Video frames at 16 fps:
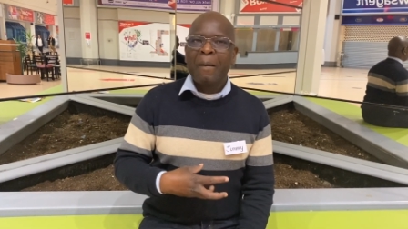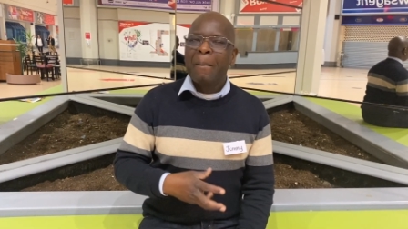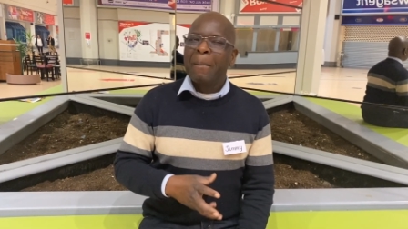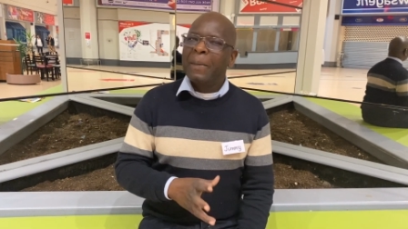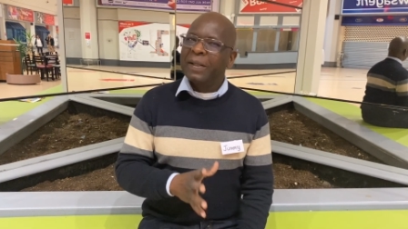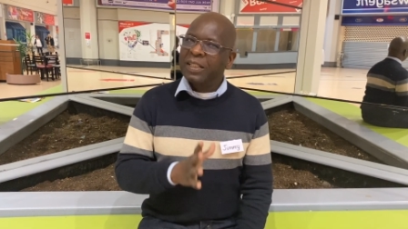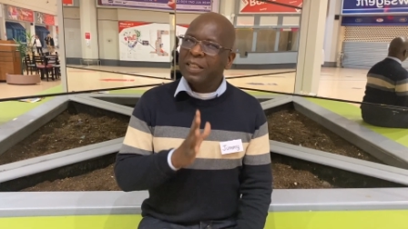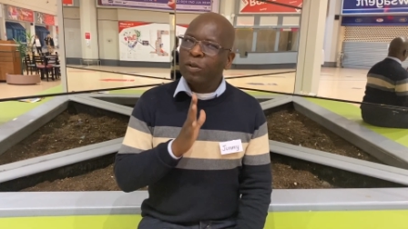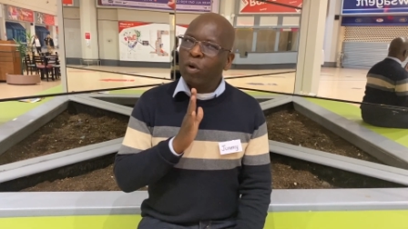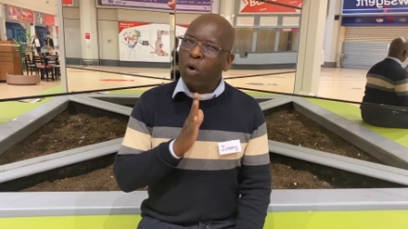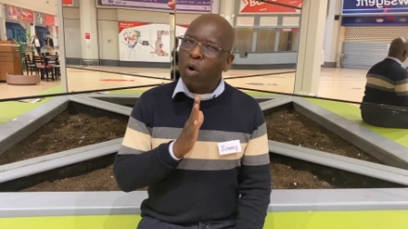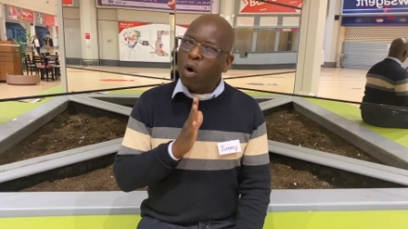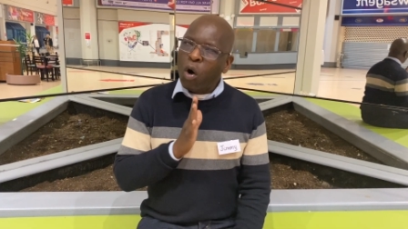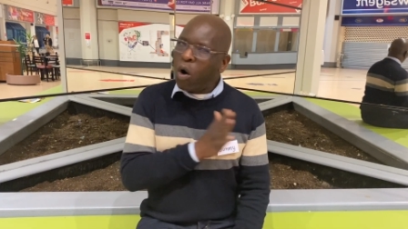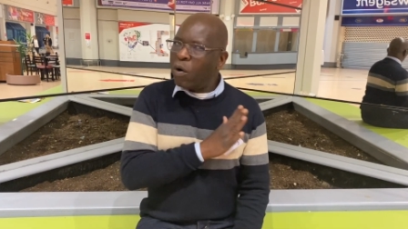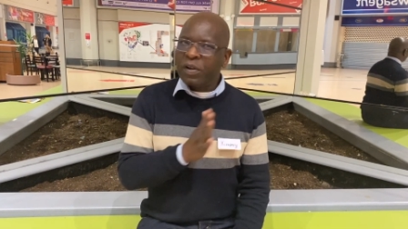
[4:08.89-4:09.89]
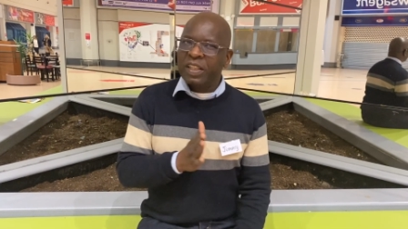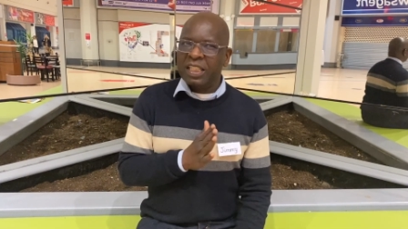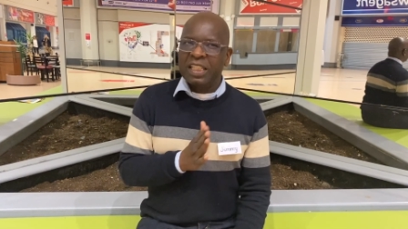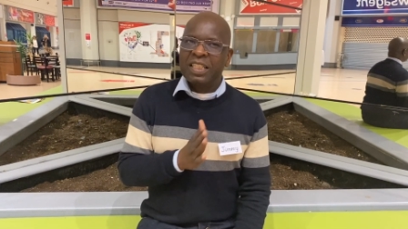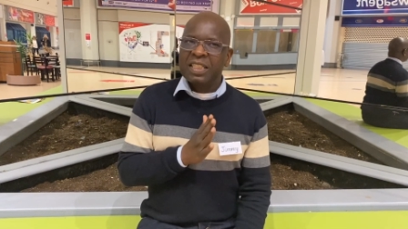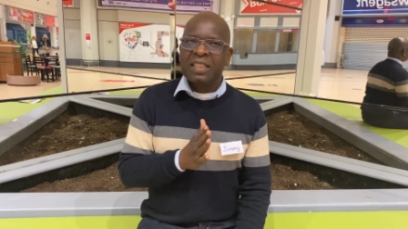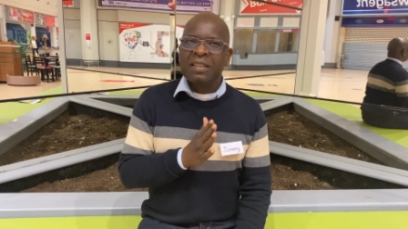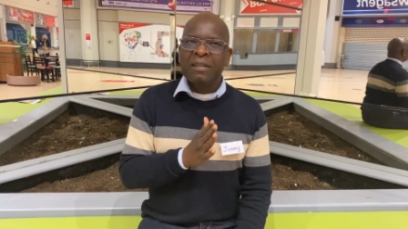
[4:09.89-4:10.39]
But in all
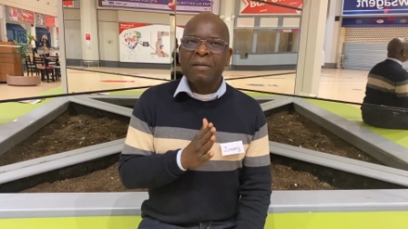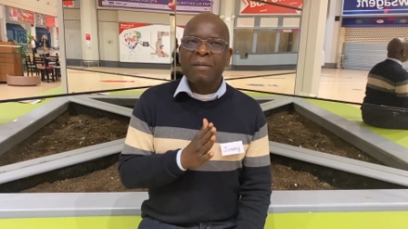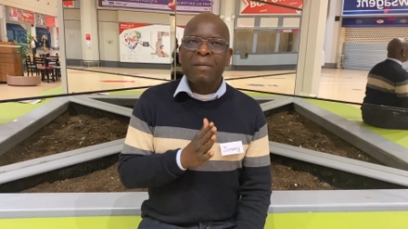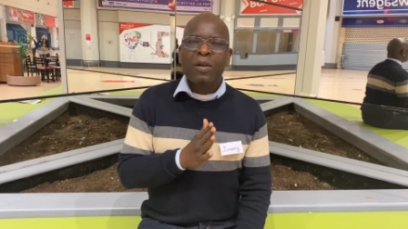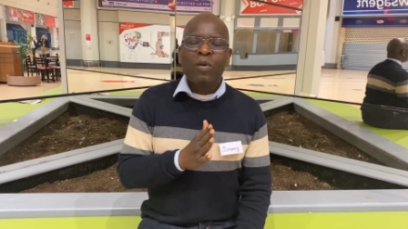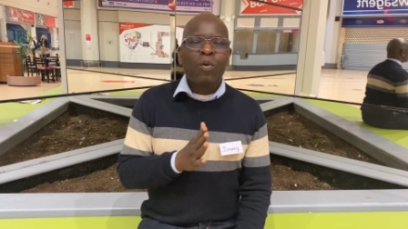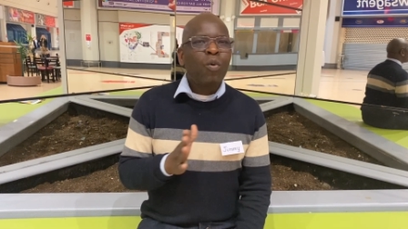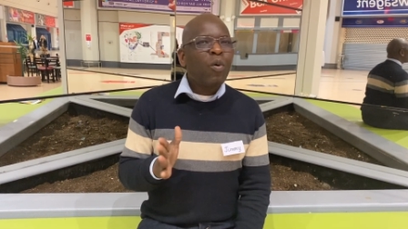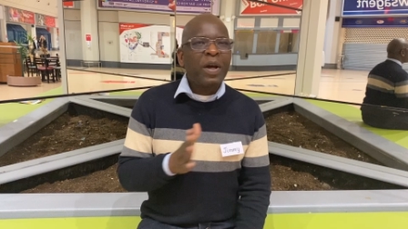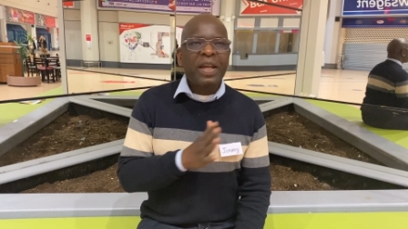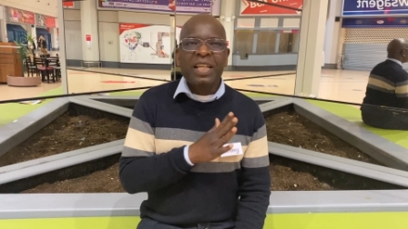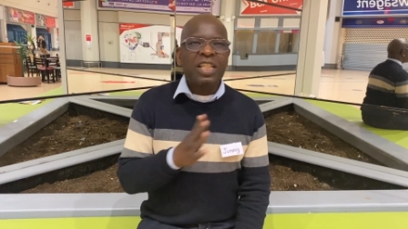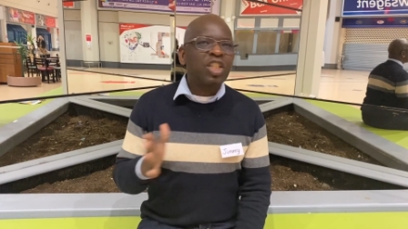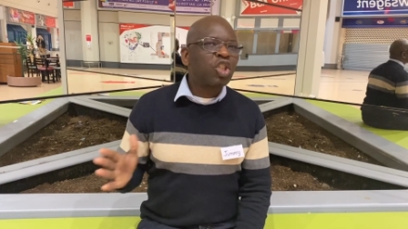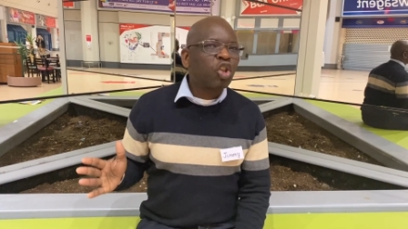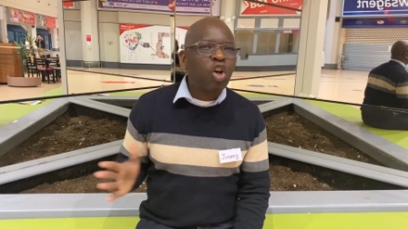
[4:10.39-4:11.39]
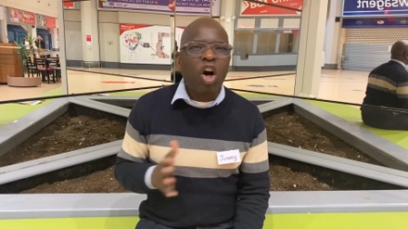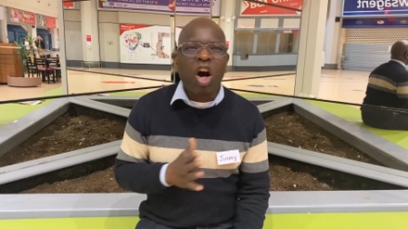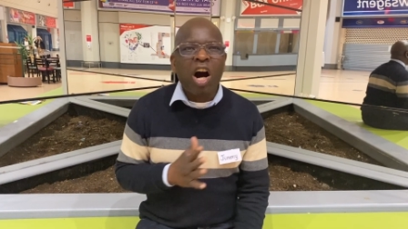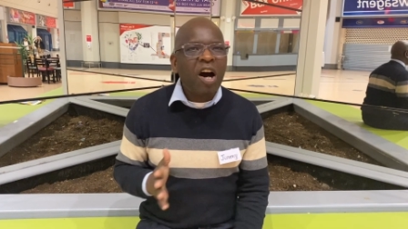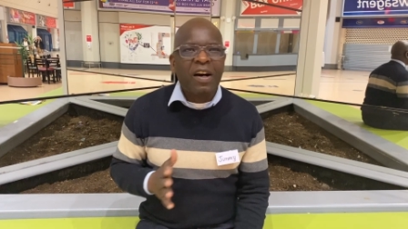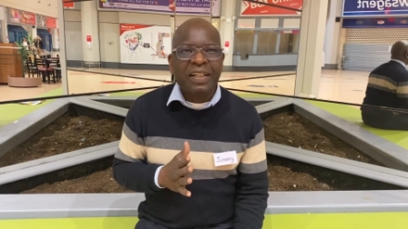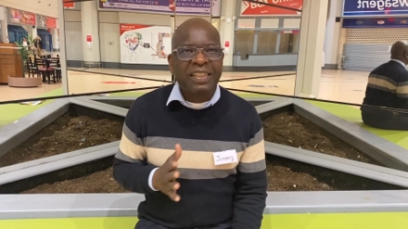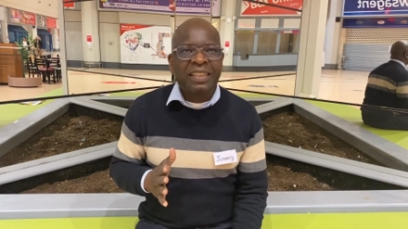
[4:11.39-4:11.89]
this, where is
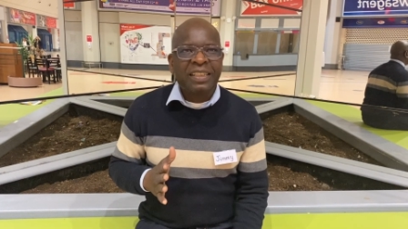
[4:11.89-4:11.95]
God?